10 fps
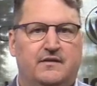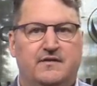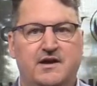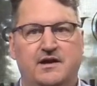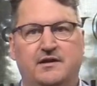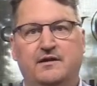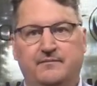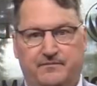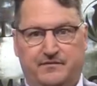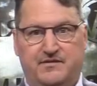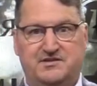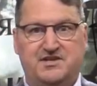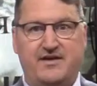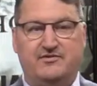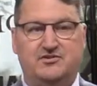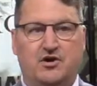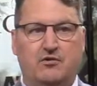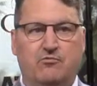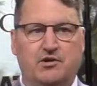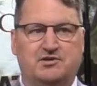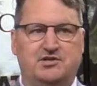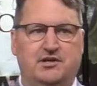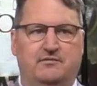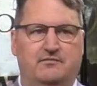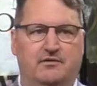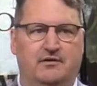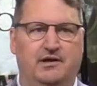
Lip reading: Then this avatar worksheet. All